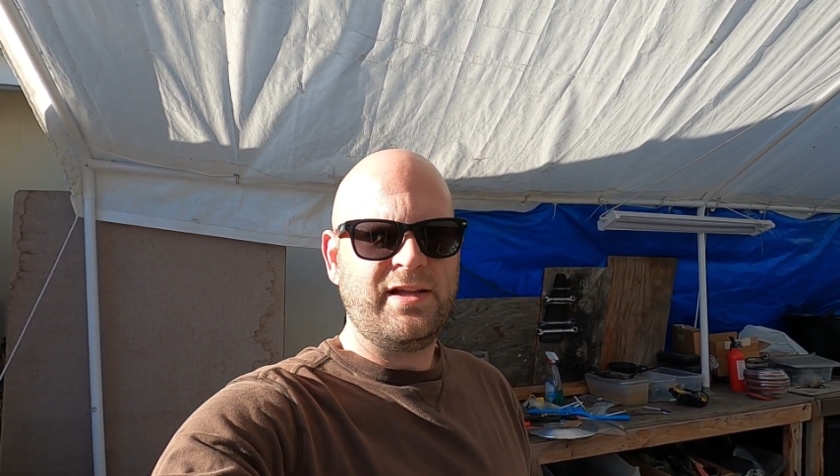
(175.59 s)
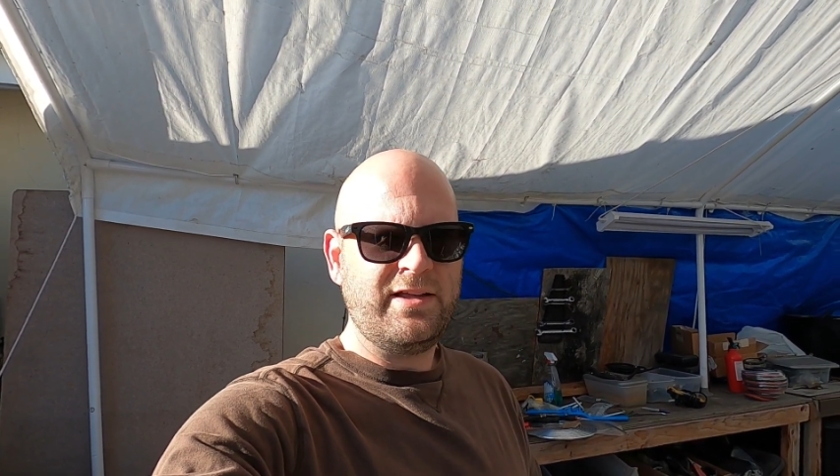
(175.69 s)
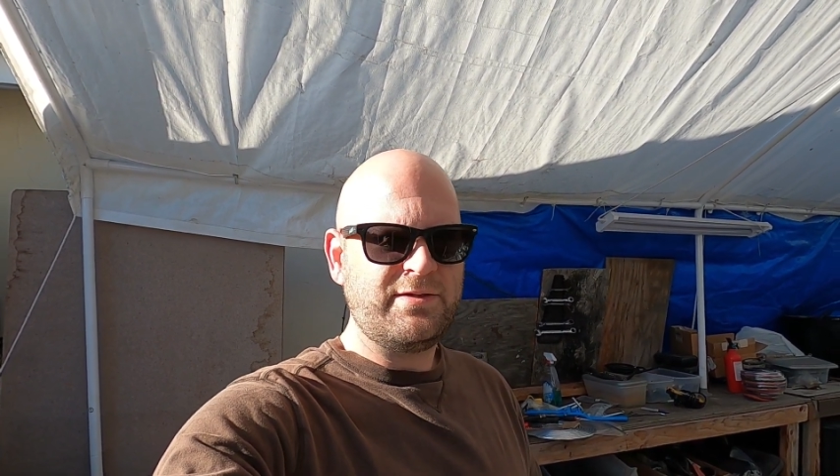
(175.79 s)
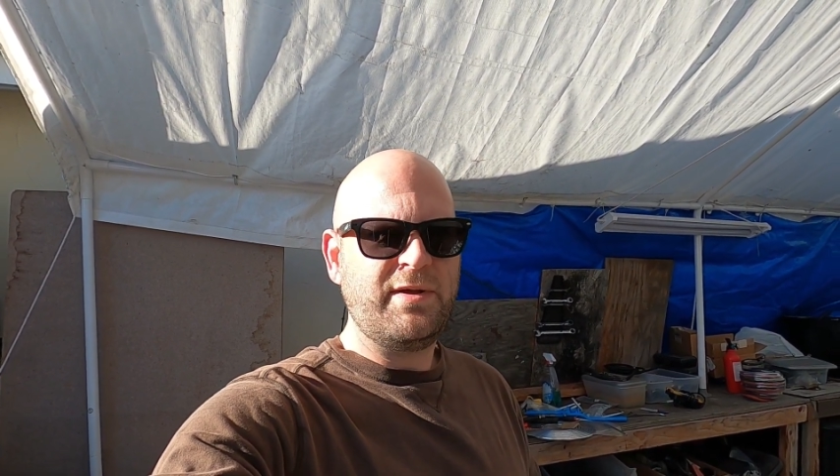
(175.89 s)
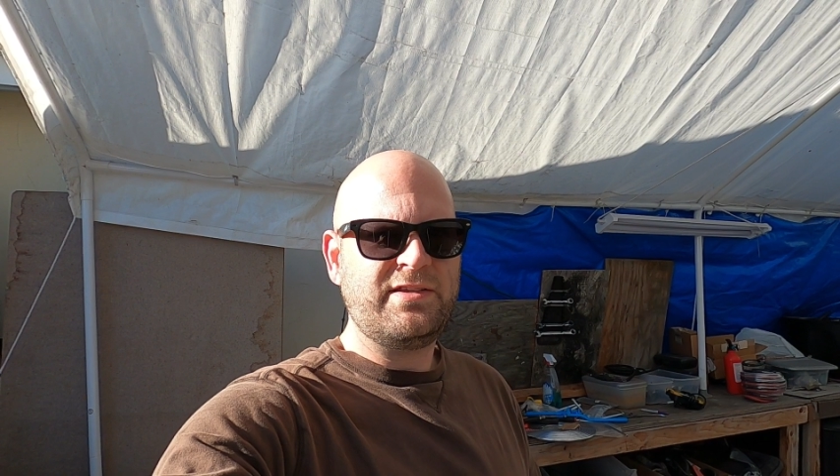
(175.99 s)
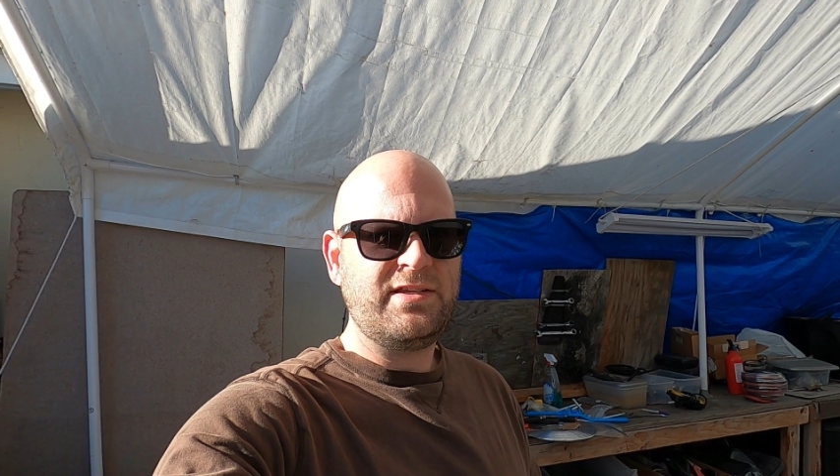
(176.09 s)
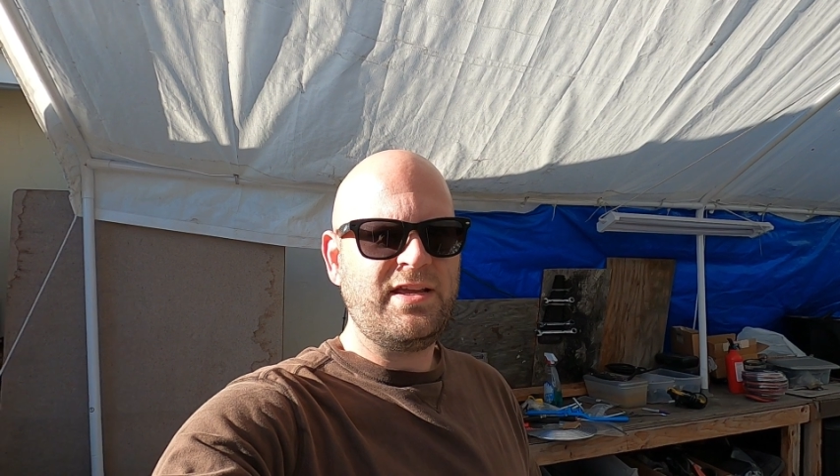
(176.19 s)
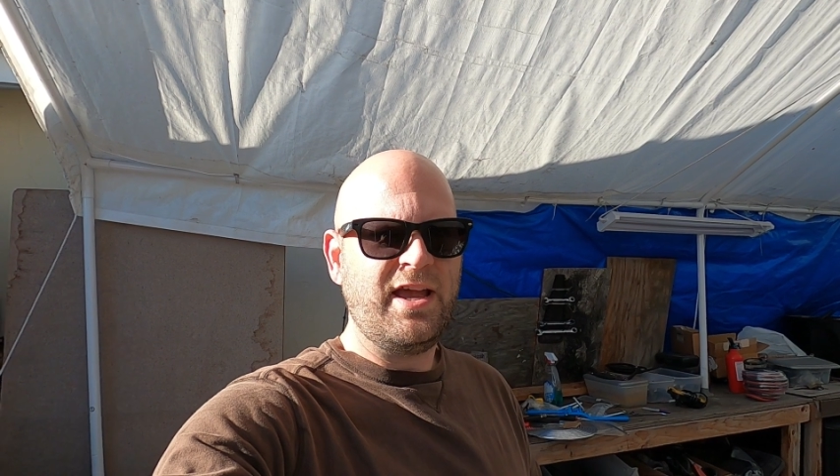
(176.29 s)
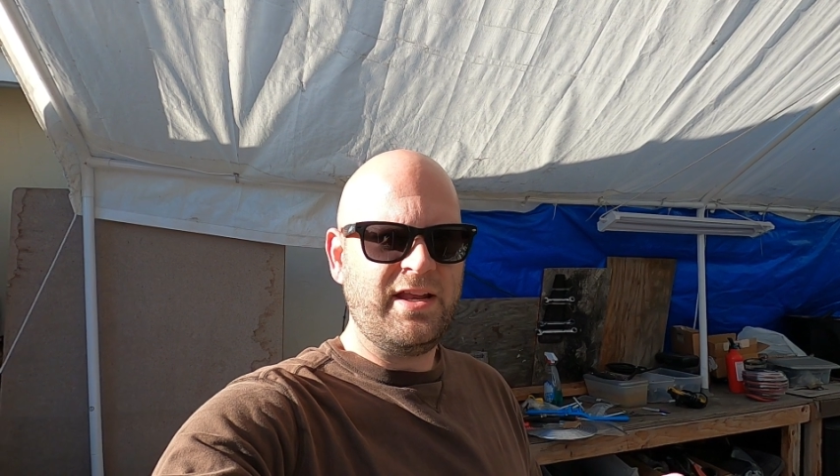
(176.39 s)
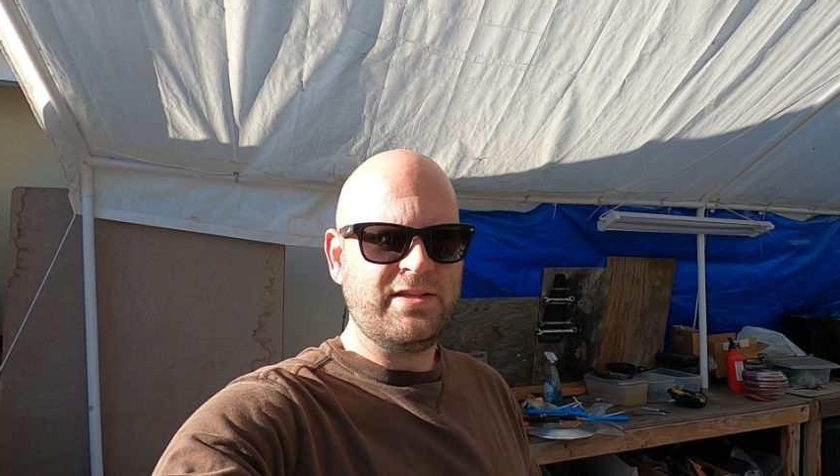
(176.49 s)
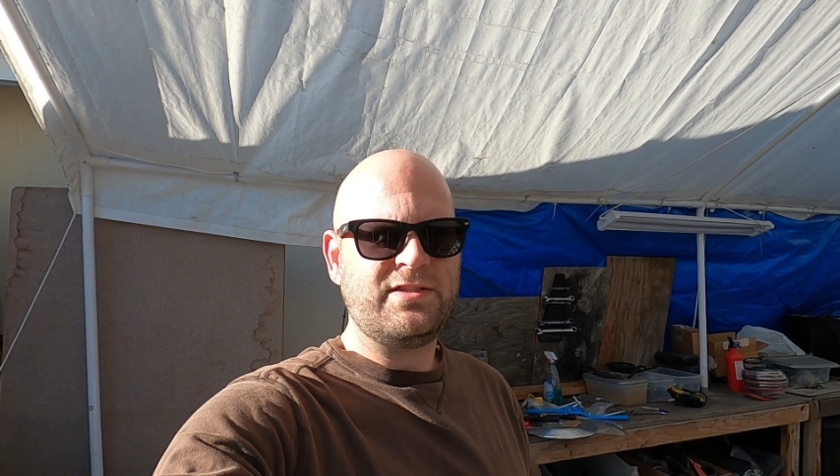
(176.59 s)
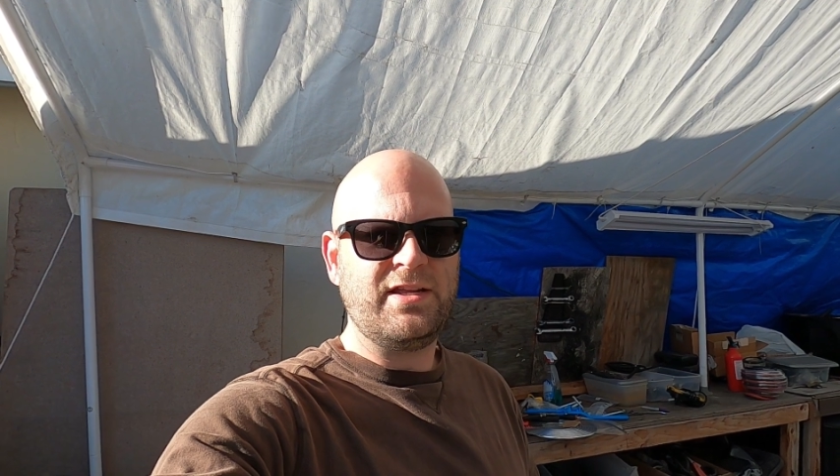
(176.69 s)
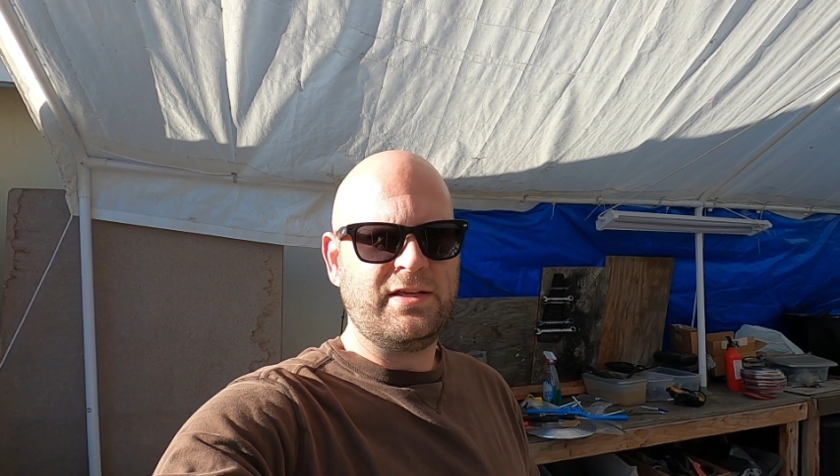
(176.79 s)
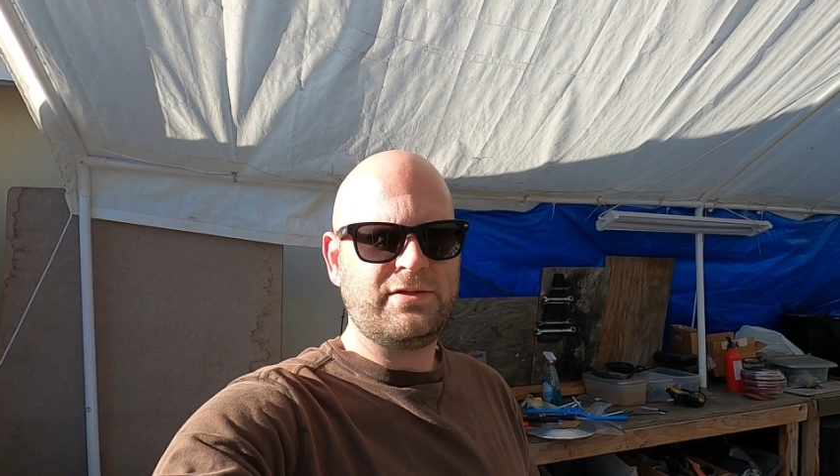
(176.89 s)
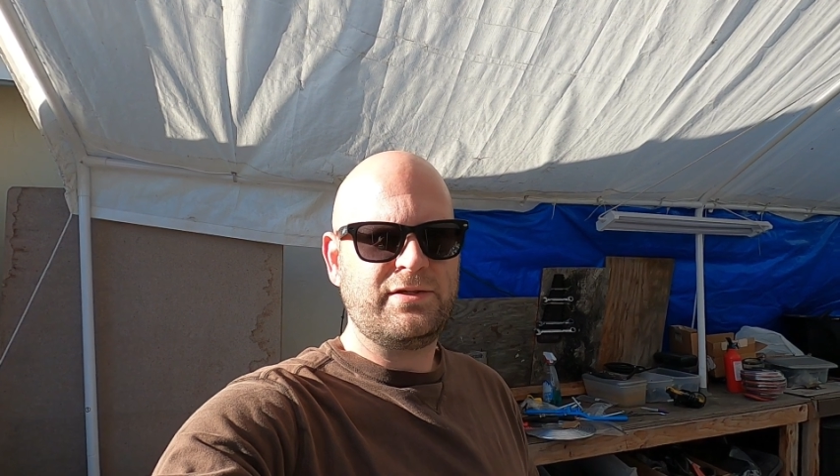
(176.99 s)
it's messy and it
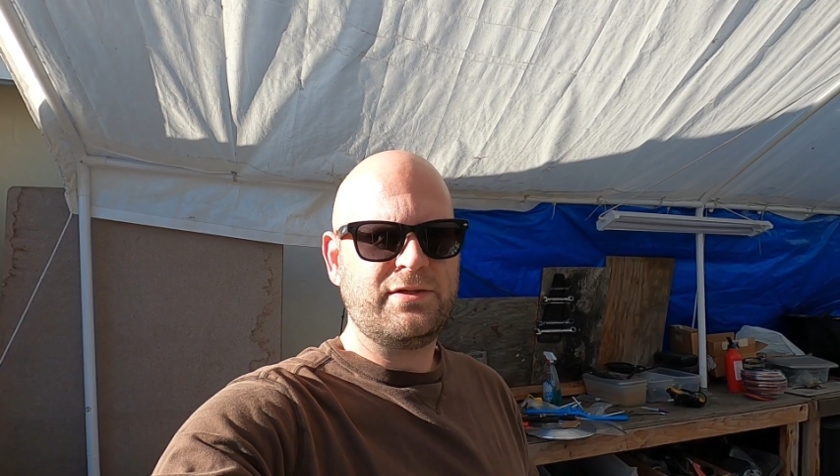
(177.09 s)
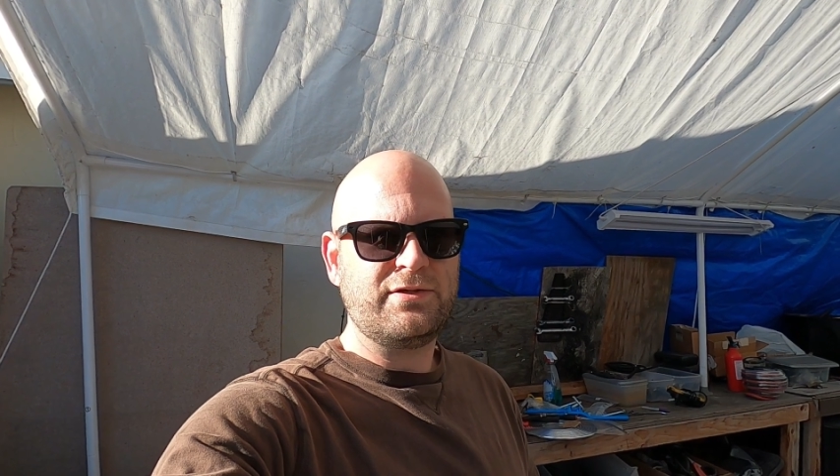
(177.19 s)
stinks.